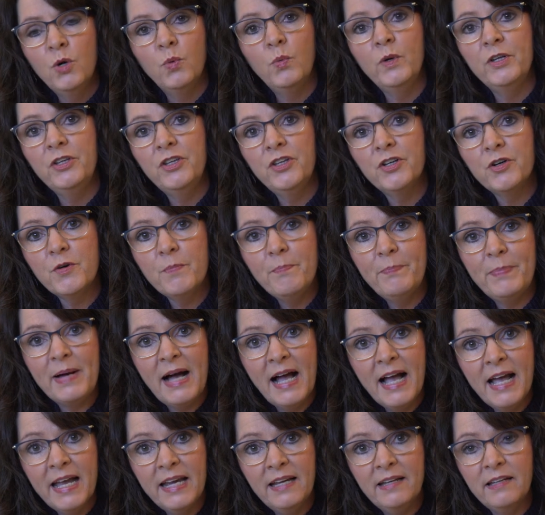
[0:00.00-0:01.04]
when you're
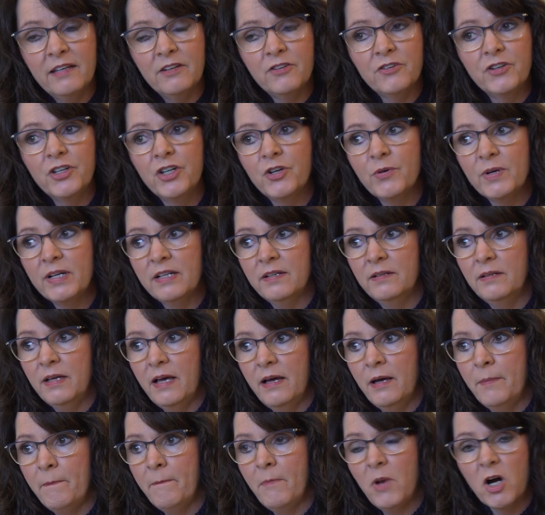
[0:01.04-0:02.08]
buying it or you're
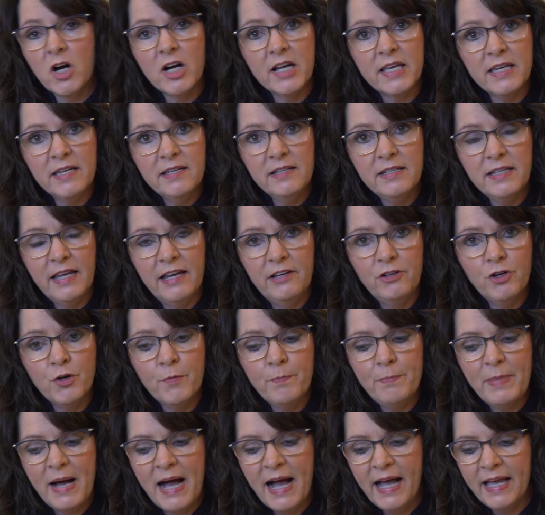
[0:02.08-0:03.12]
at a market and you're
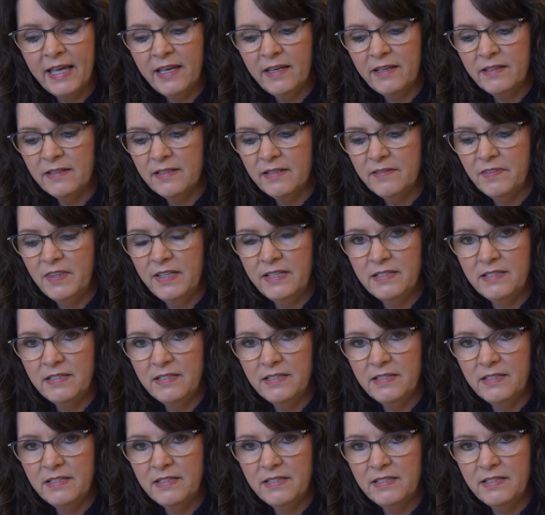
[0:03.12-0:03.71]
buying